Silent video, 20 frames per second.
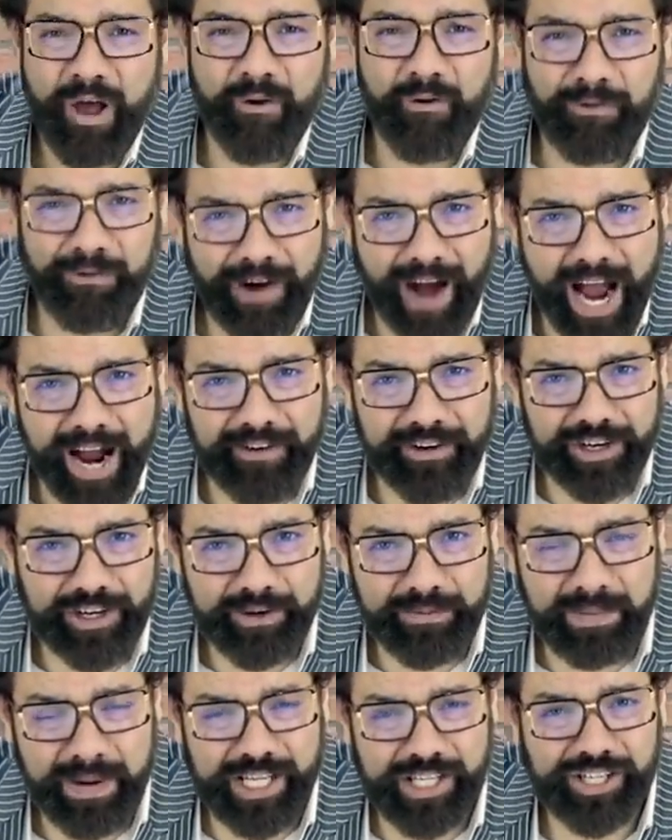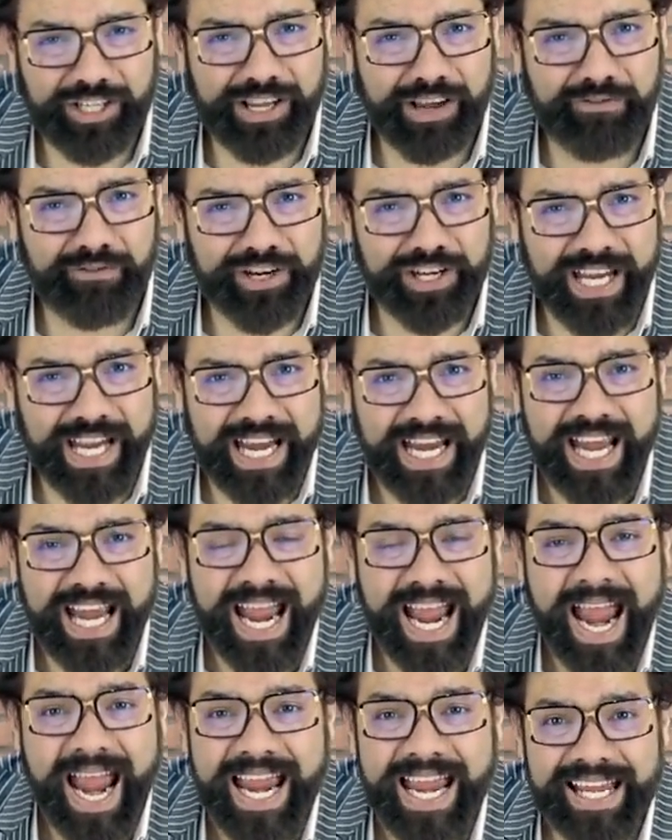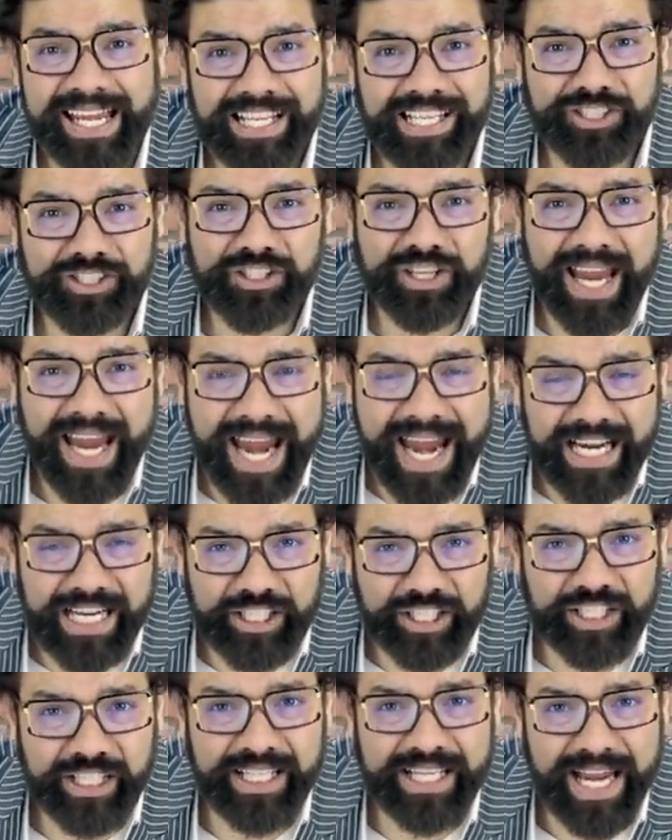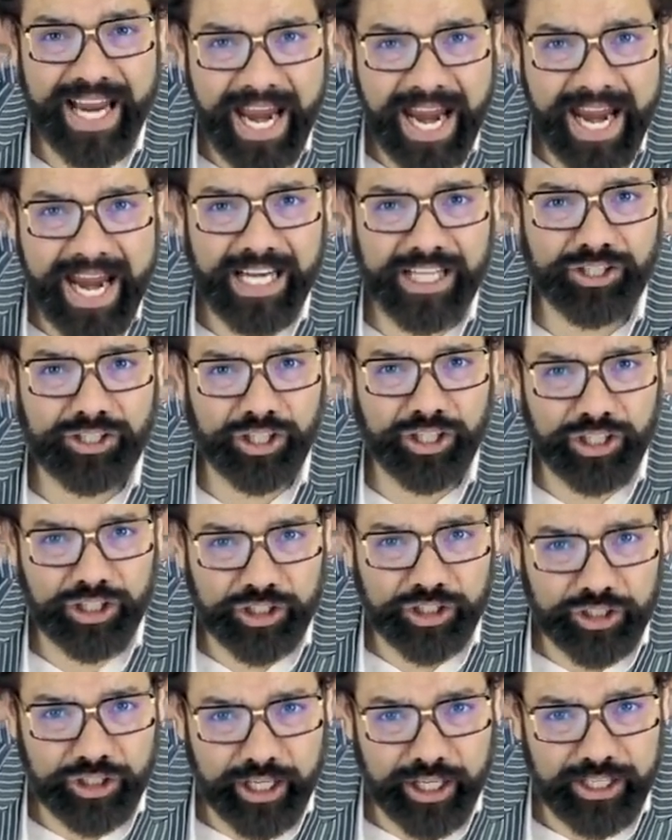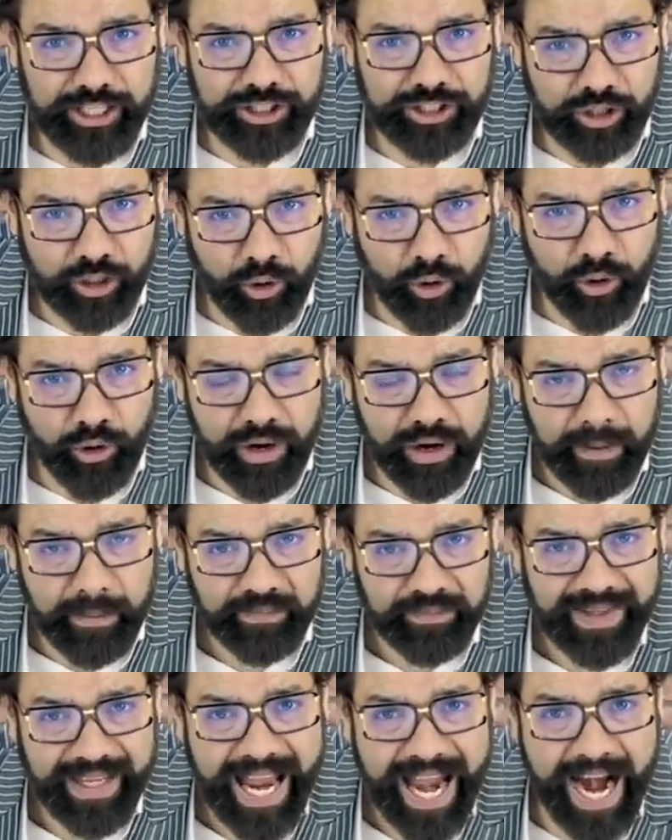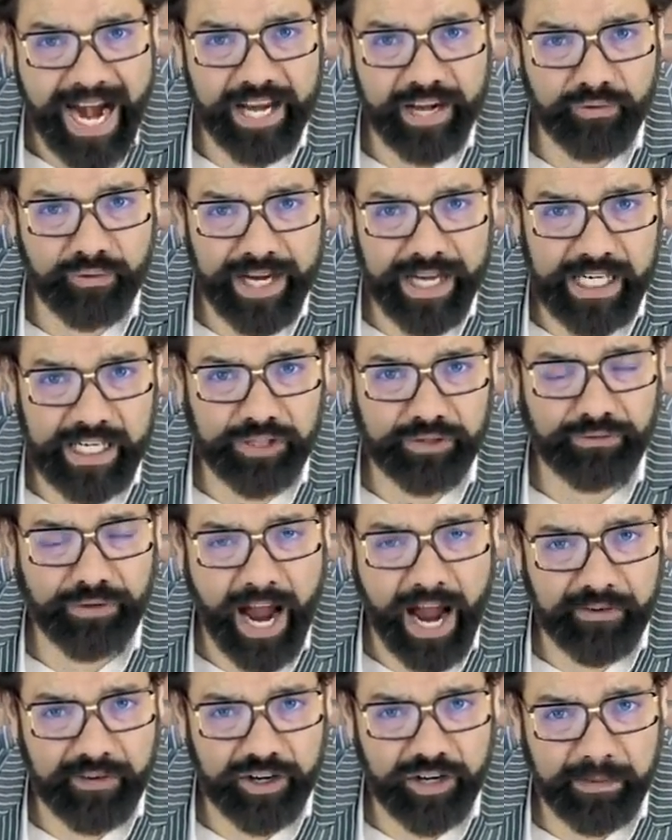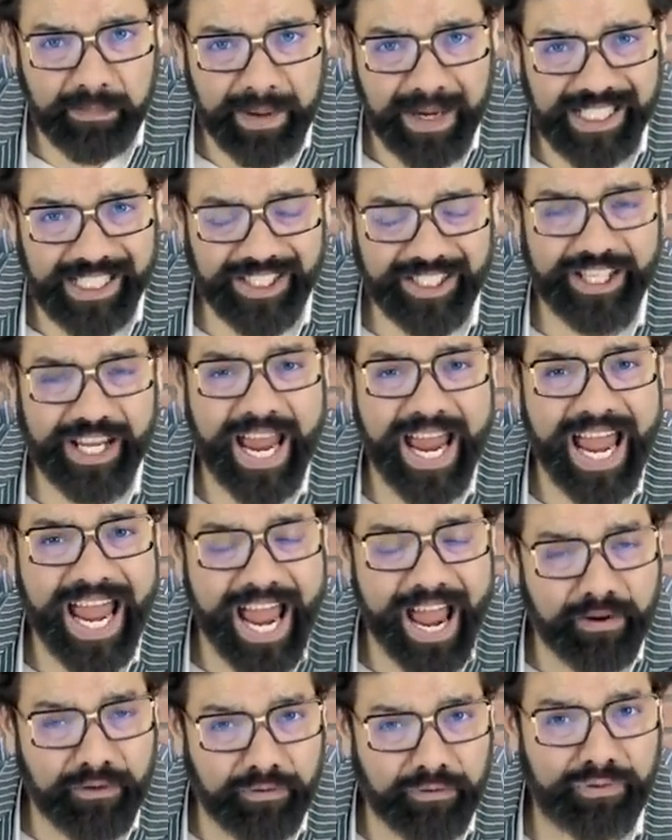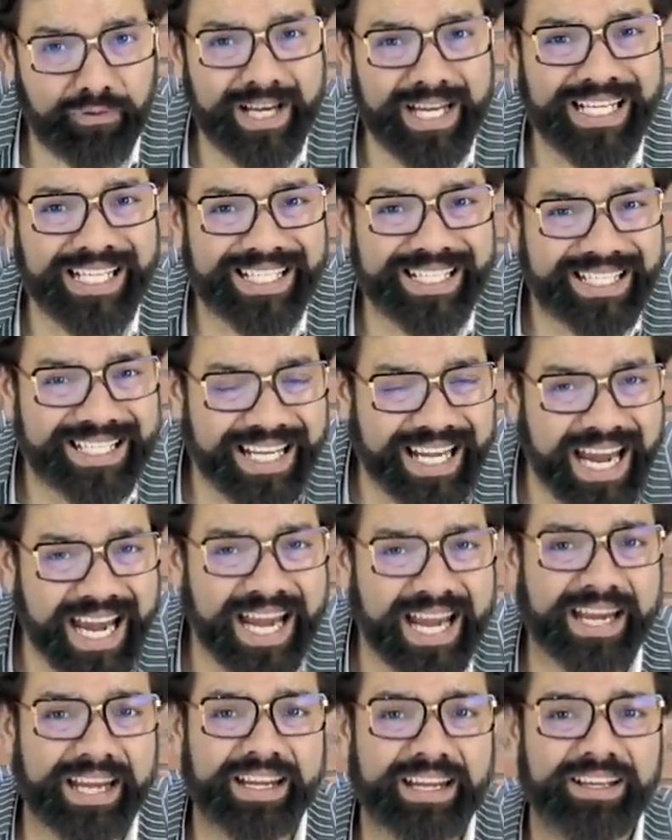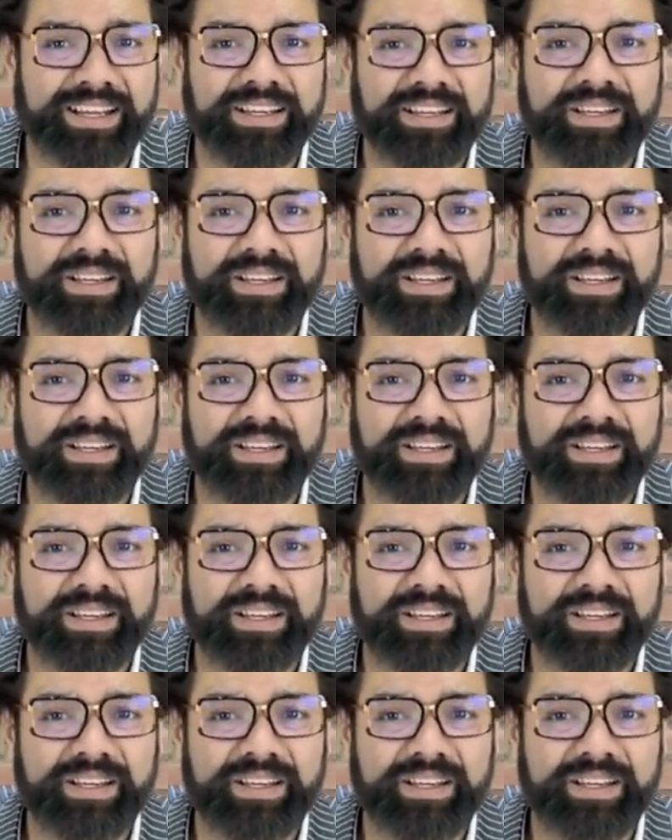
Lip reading: 500 pages every day. He's 88 years old and he reads 500 pages every day.